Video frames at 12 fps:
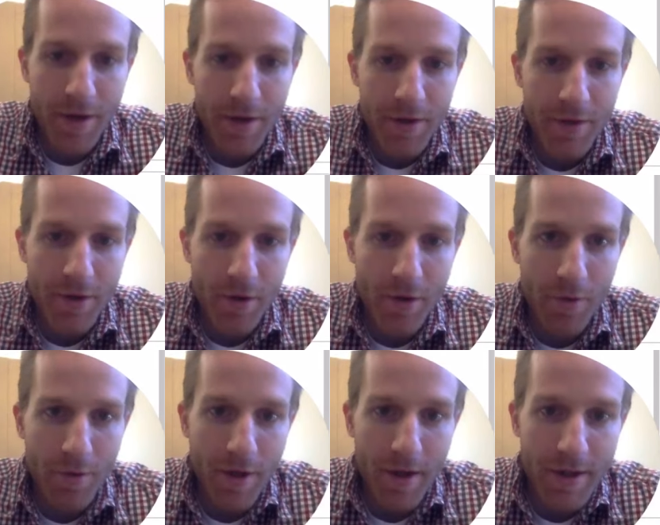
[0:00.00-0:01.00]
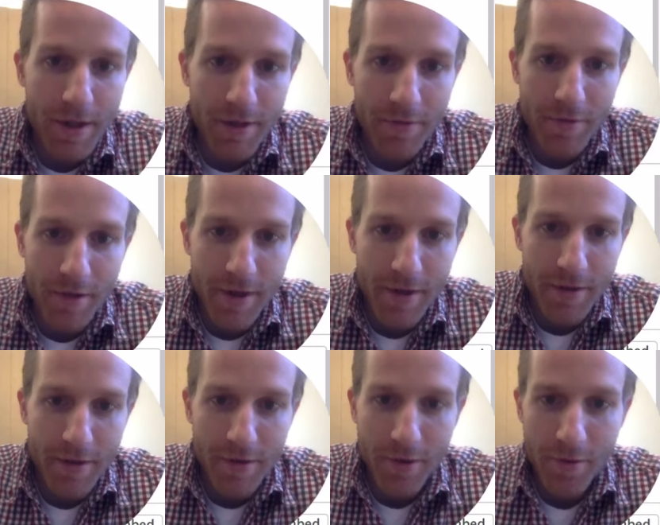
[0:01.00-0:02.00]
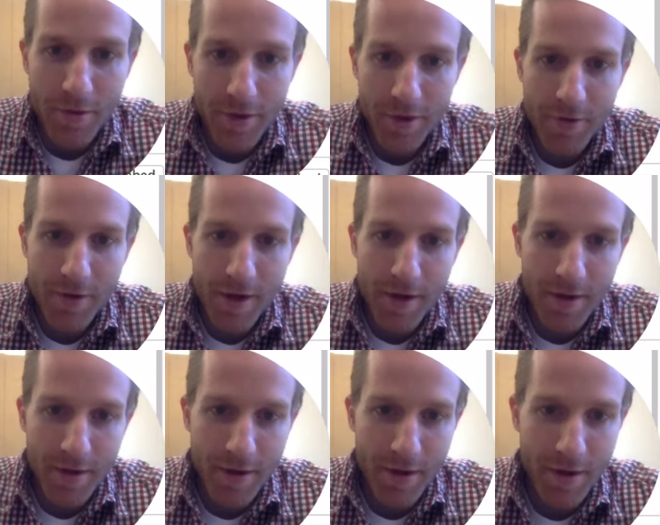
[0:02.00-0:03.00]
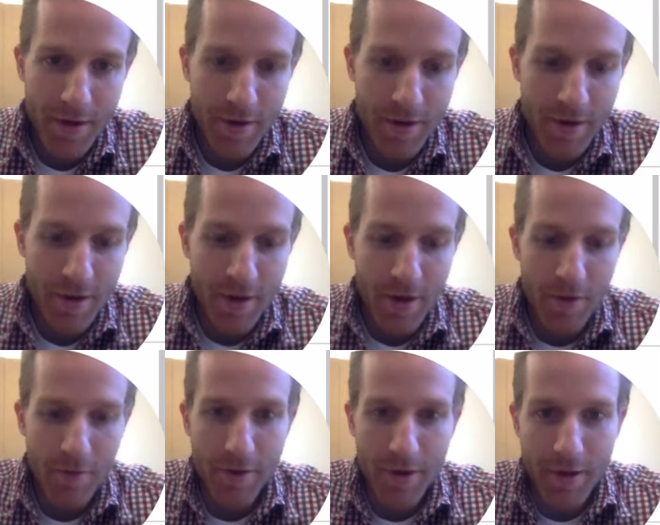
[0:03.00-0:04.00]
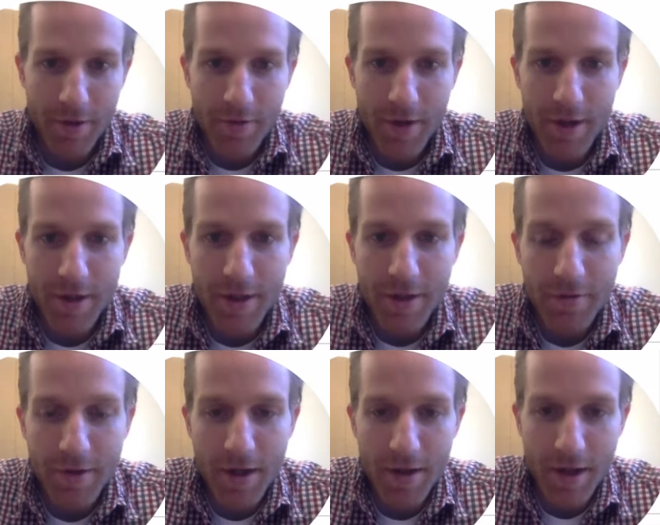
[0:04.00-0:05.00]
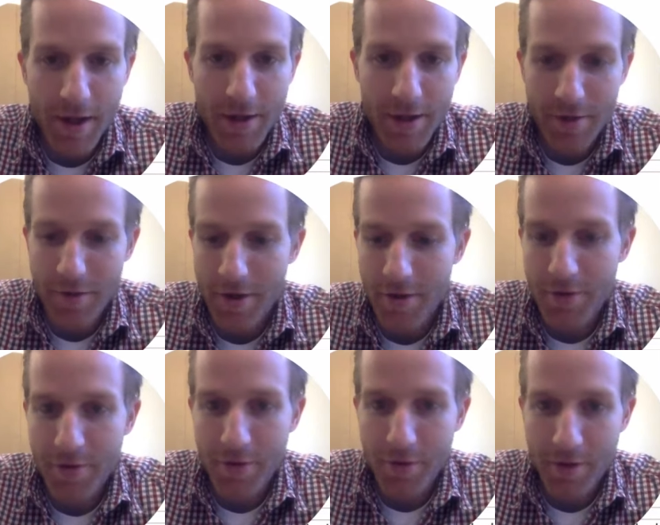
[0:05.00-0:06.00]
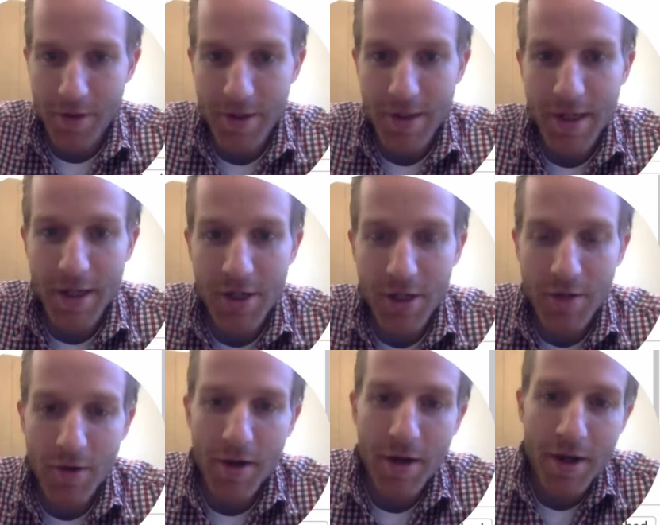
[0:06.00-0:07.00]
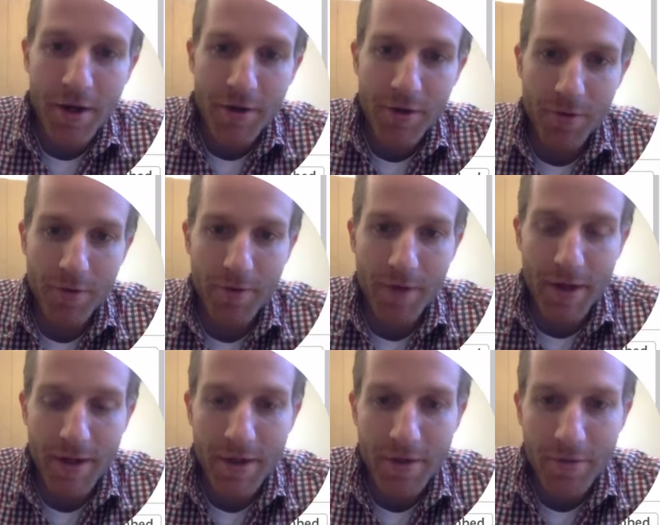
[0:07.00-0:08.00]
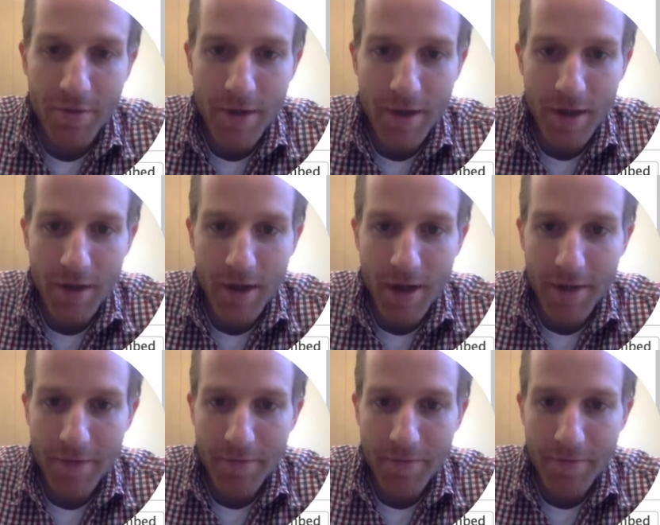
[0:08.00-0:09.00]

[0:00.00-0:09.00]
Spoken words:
So we want D3. So we're going to create a D3.line generator. So we're going to instantiate one. So we're going to want D3.line,